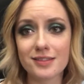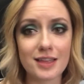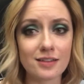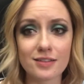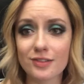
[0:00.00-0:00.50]

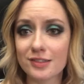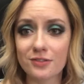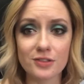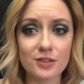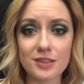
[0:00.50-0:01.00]
Technical
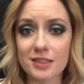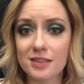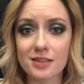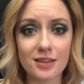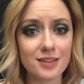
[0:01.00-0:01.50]

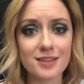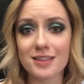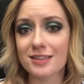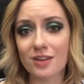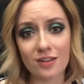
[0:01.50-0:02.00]
difficulties,
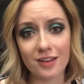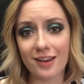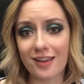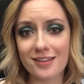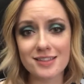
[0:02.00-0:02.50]
that's all it
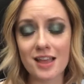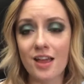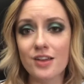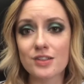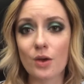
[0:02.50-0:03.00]
is.
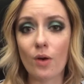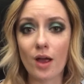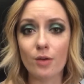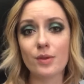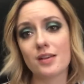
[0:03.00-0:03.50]
So
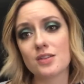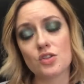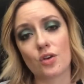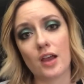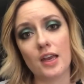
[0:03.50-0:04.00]
I hope you guys
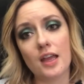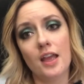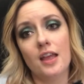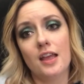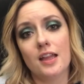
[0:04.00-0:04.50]
enjoyed.
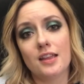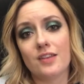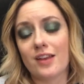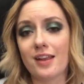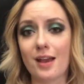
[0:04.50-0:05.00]

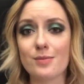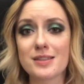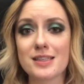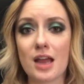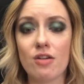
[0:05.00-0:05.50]
Leave any
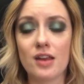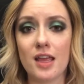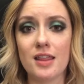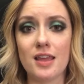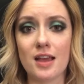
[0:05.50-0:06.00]
comments down
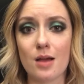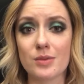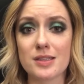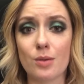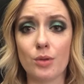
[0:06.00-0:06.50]
in the
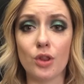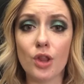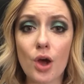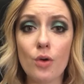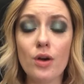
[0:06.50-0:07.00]
comments down
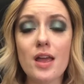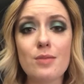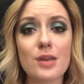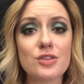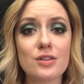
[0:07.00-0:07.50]
below,
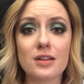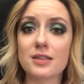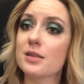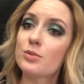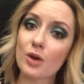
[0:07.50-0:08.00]
and make sure you
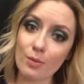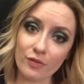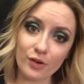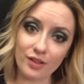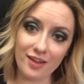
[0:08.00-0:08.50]
click subscribe
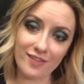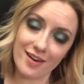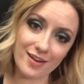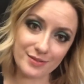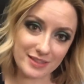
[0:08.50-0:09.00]
before you leave,
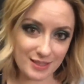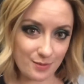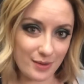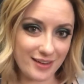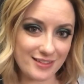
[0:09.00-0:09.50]
and I will see you
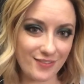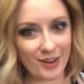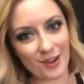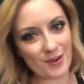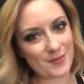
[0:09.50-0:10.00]
in my next
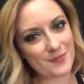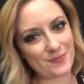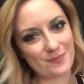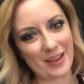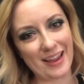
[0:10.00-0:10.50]
video.
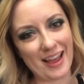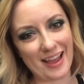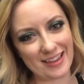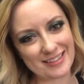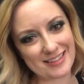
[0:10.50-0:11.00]
Bye
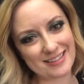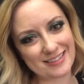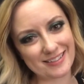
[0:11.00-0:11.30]
guys.